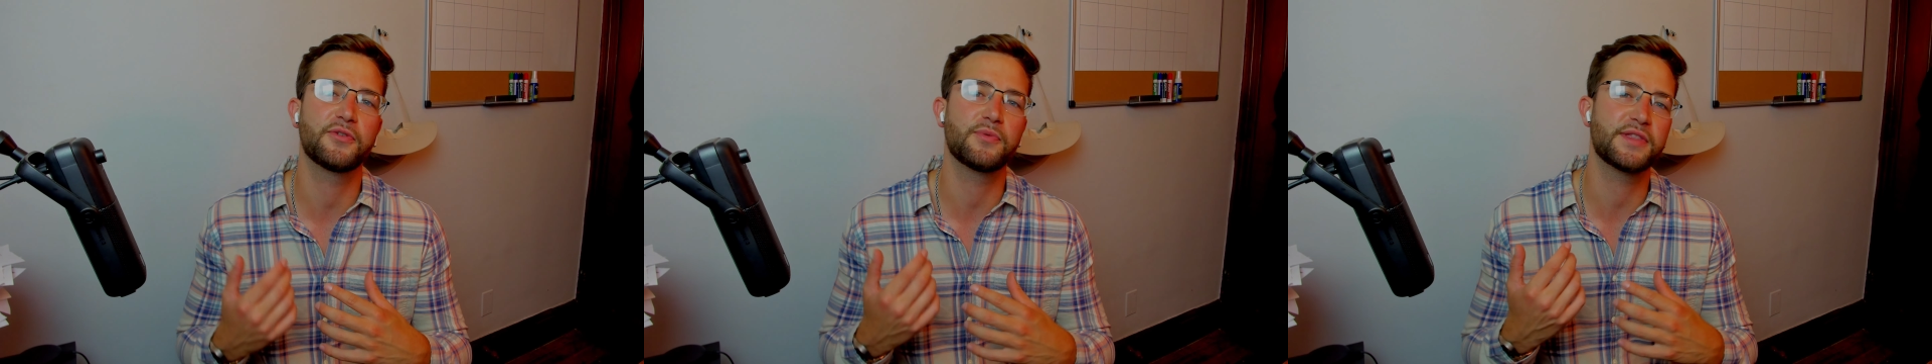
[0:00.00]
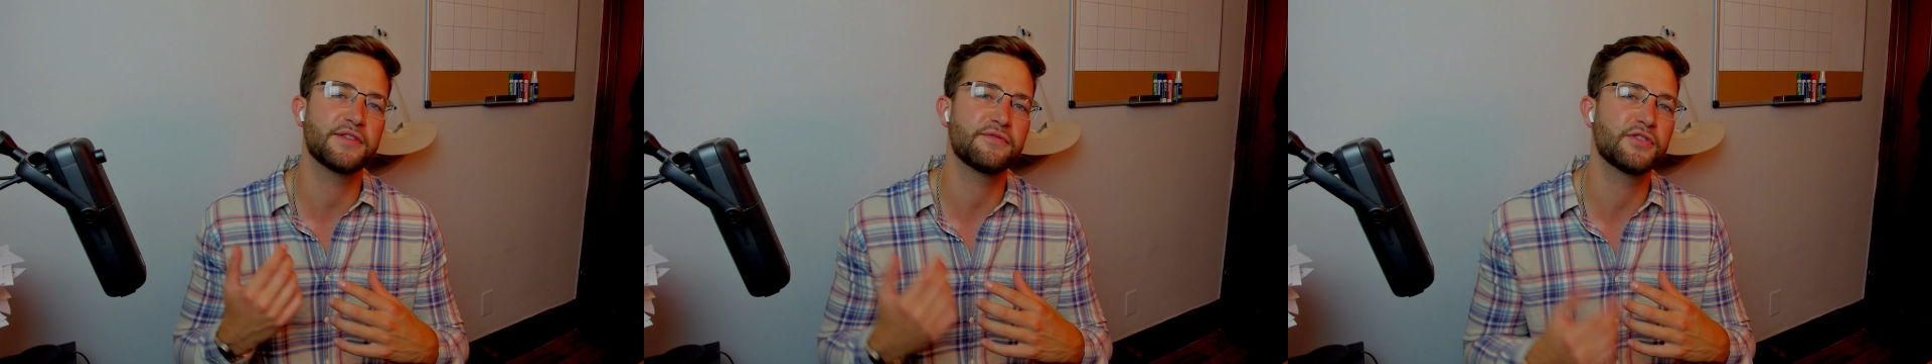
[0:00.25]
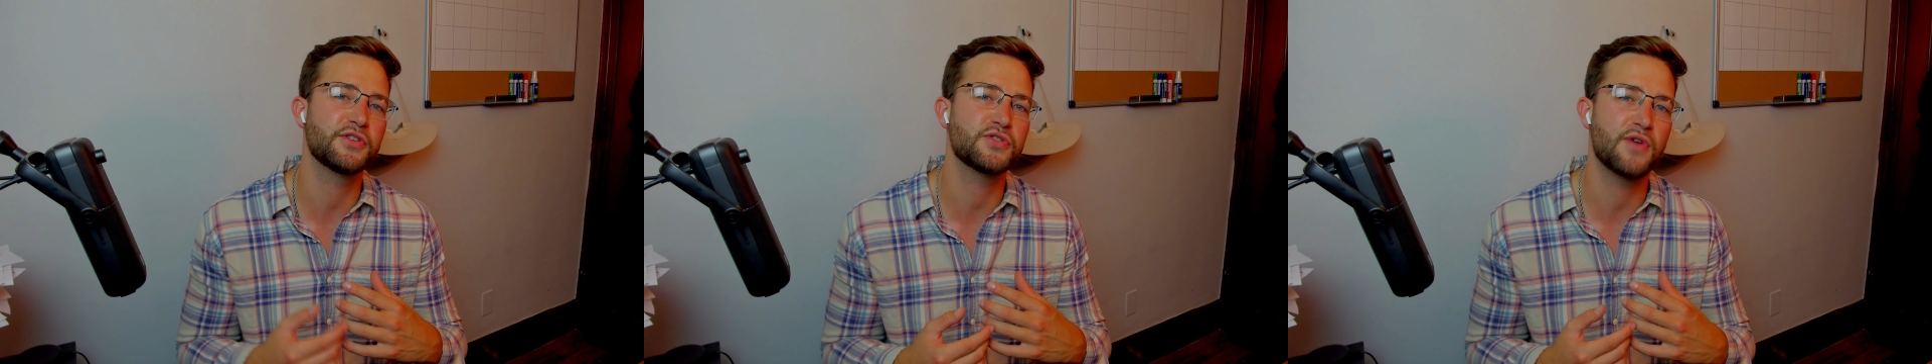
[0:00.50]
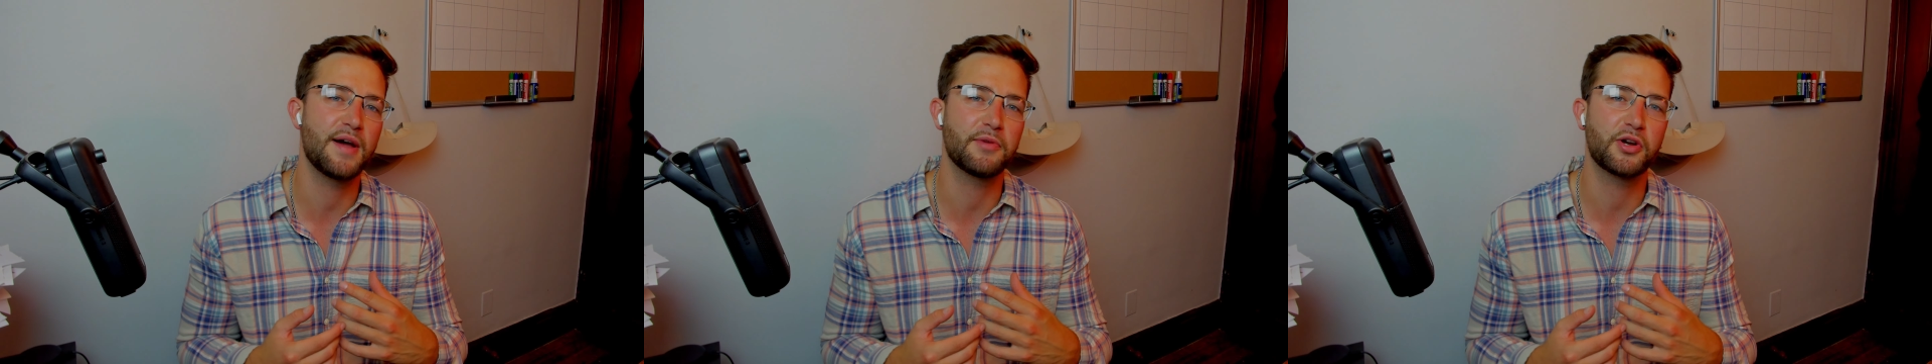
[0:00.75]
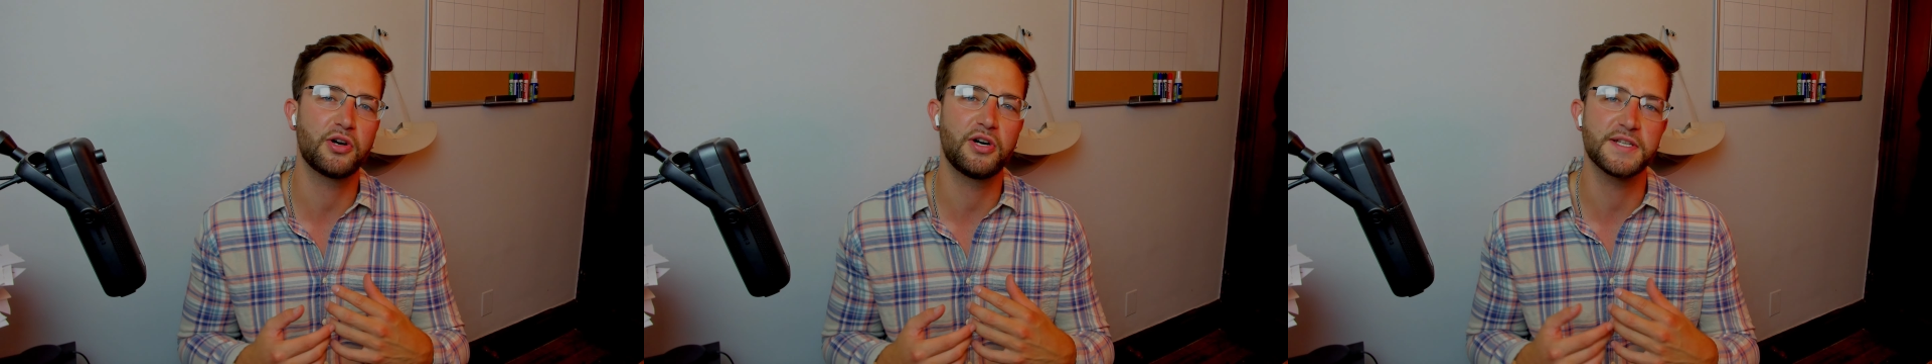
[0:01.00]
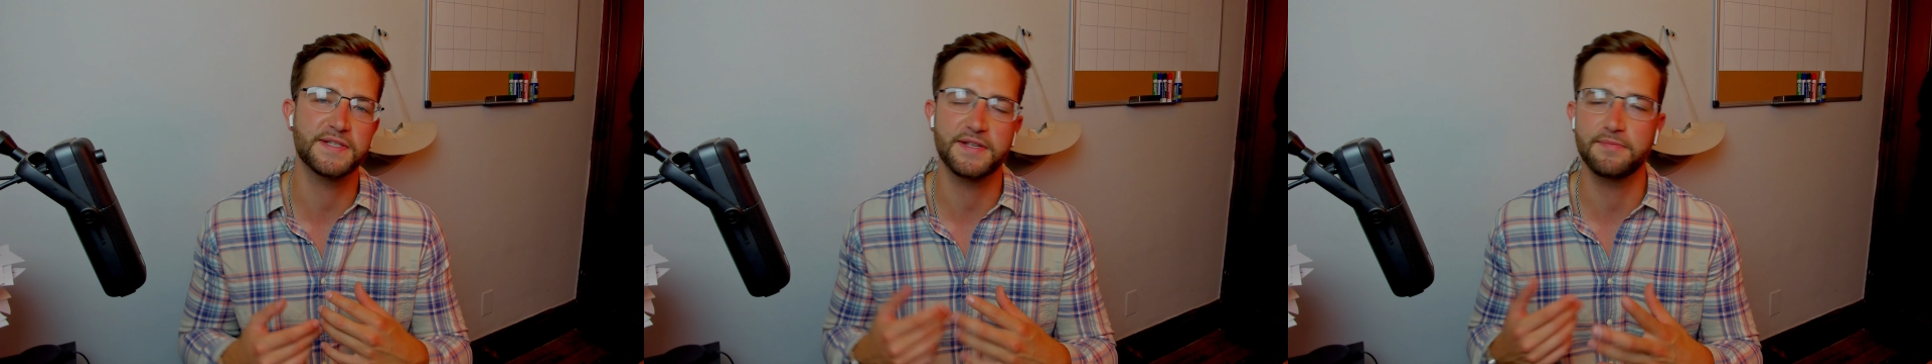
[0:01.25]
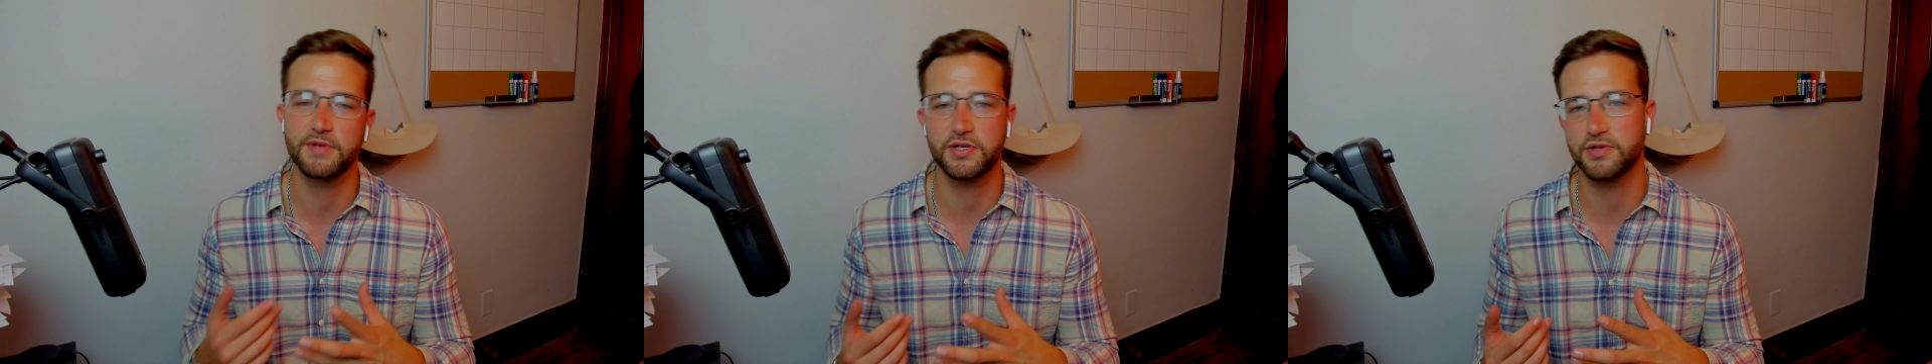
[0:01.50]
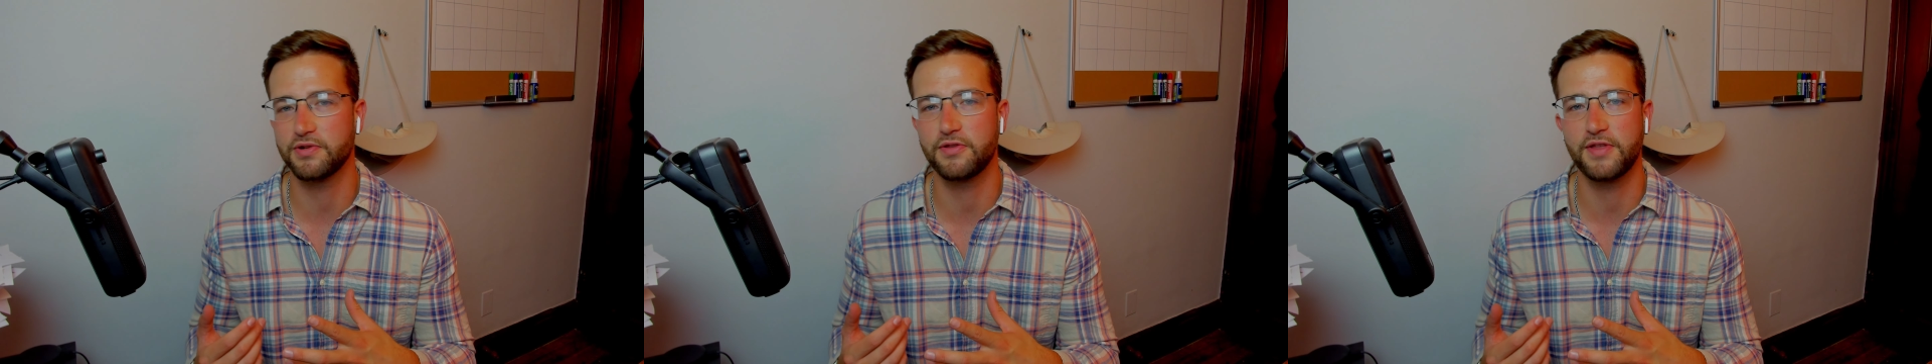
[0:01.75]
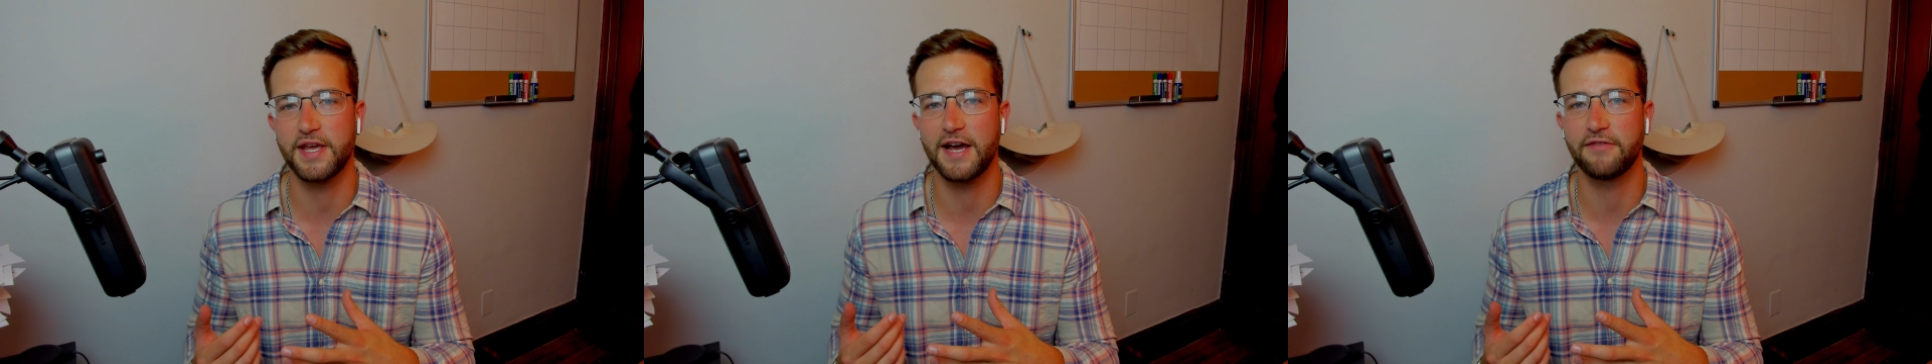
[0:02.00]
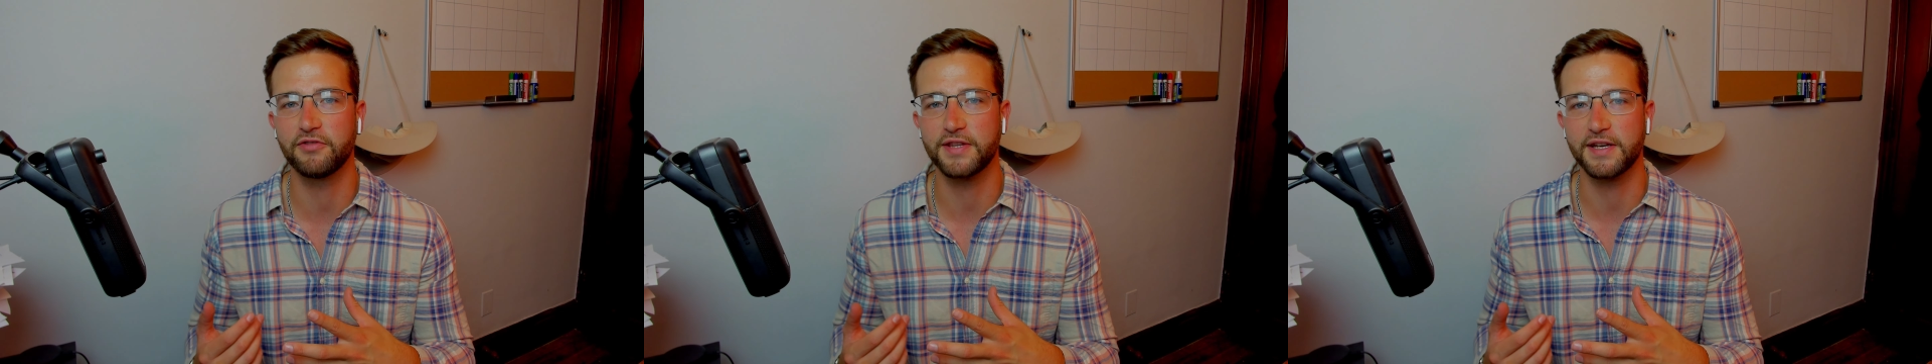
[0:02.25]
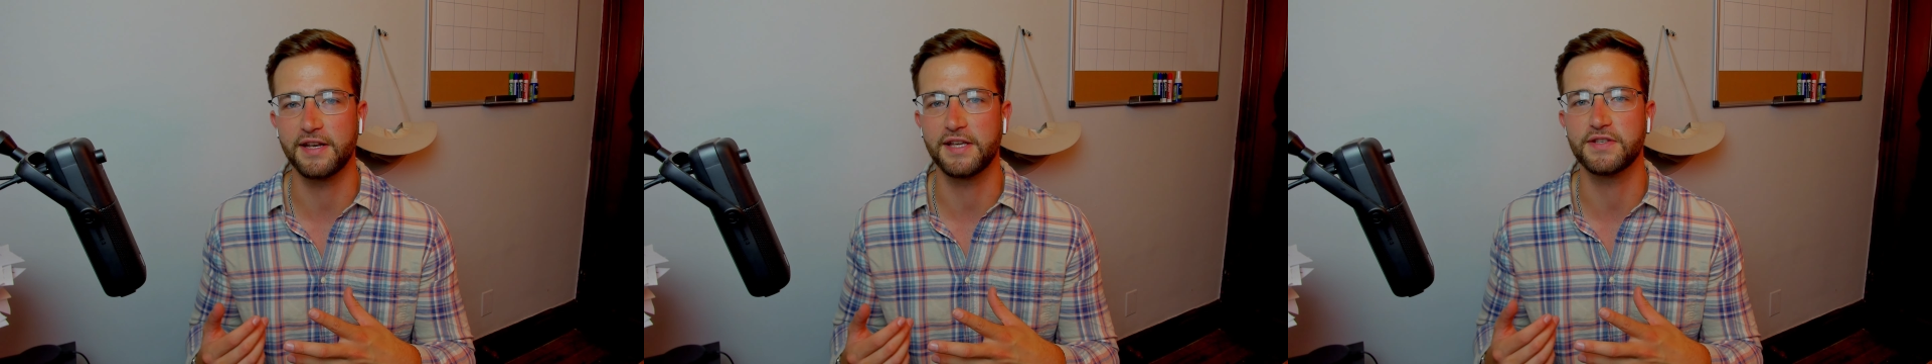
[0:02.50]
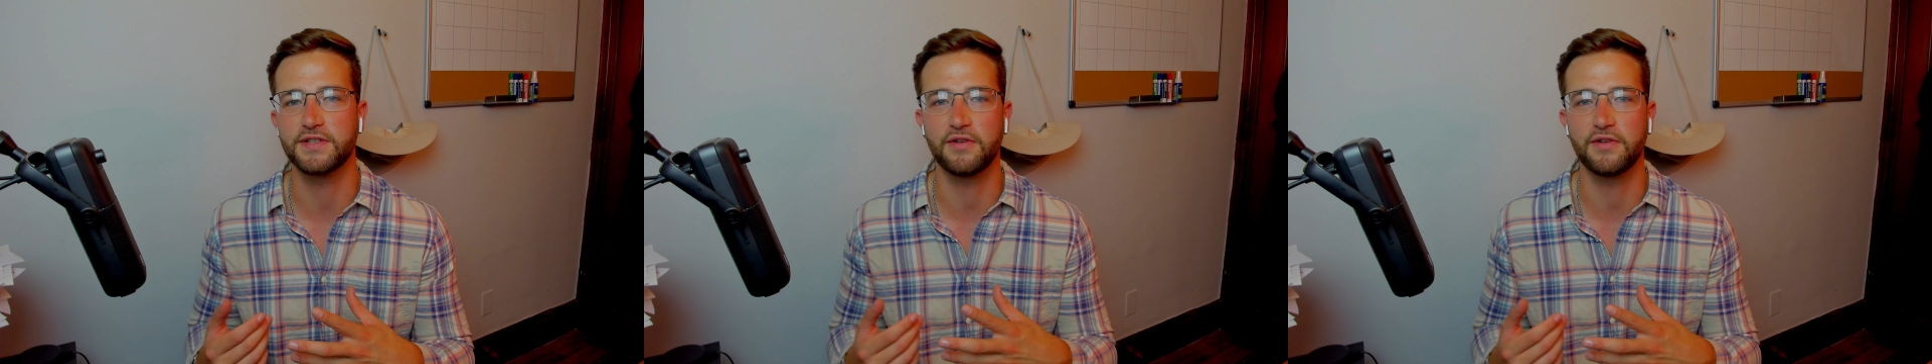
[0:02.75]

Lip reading: They're with them for the trauma calls and they make sure that they have what they need.